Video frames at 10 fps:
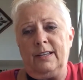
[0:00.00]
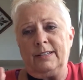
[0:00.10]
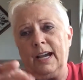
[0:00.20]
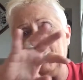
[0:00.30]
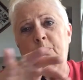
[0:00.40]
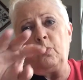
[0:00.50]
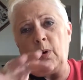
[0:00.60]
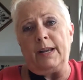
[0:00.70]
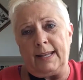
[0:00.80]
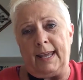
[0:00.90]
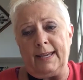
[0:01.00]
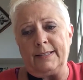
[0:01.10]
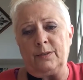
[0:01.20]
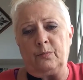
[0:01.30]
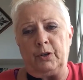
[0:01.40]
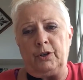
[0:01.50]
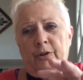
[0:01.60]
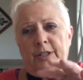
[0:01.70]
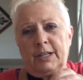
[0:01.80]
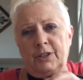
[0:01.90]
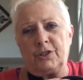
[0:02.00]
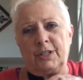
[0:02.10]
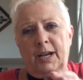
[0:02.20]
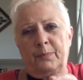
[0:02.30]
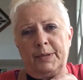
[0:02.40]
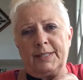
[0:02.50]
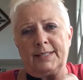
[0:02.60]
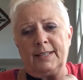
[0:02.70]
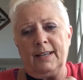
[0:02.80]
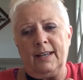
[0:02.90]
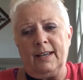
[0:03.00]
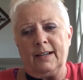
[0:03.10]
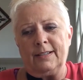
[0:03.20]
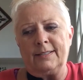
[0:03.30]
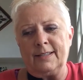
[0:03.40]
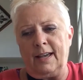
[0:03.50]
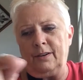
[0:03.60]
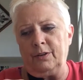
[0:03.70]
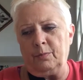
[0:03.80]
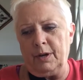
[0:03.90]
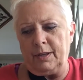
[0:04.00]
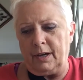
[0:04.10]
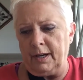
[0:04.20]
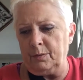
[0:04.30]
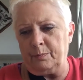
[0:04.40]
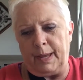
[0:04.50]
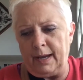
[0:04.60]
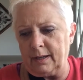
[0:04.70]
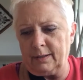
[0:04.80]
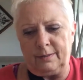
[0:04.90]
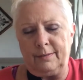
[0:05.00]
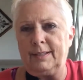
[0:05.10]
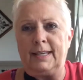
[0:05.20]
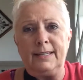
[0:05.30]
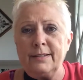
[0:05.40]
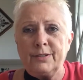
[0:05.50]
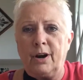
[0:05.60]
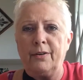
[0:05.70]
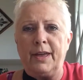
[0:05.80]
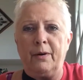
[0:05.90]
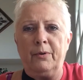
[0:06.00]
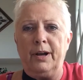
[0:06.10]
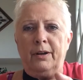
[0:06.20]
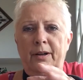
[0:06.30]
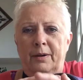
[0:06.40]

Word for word: type one-handed when you're a touch typist because I don't know where the hunt and peck keys are that well.